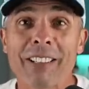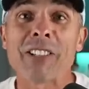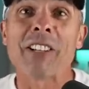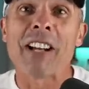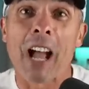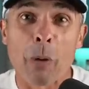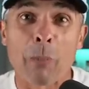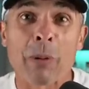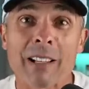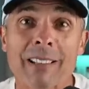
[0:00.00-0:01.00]
is going to
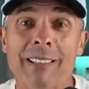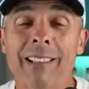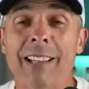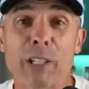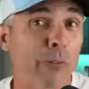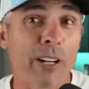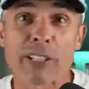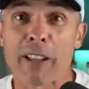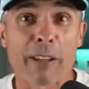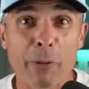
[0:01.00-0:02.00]
help us. He's
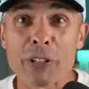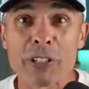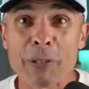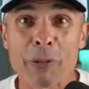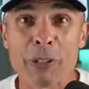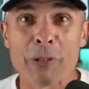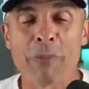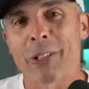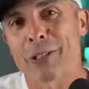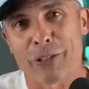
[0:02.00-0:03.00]
fresh out of the emergency
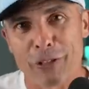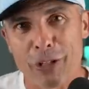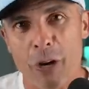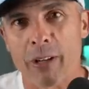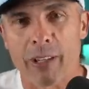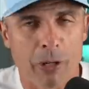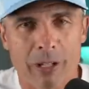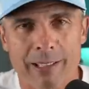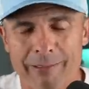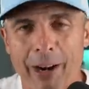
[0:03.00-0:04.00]
room, which was a joke. He
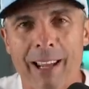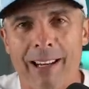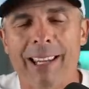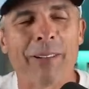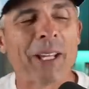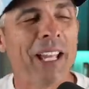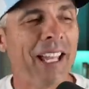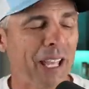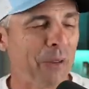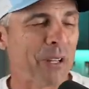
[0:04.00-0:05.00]
wasn't, right?
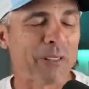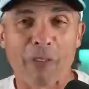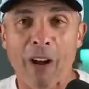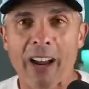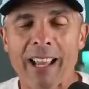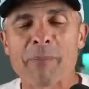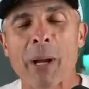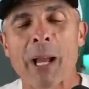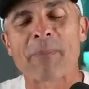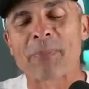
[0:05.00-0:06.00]
He was fine,
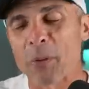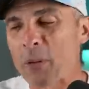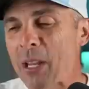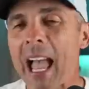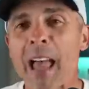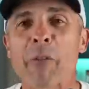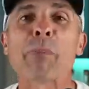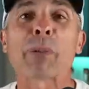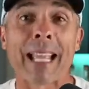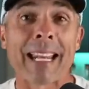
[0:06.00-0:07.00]
but
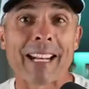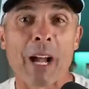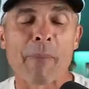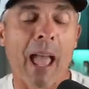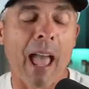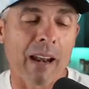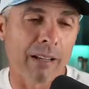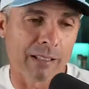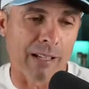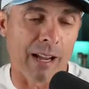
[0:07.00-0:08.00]
We played it up, had a
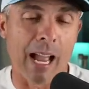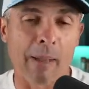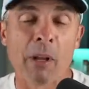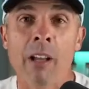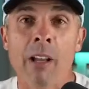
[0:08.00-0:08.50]
good time.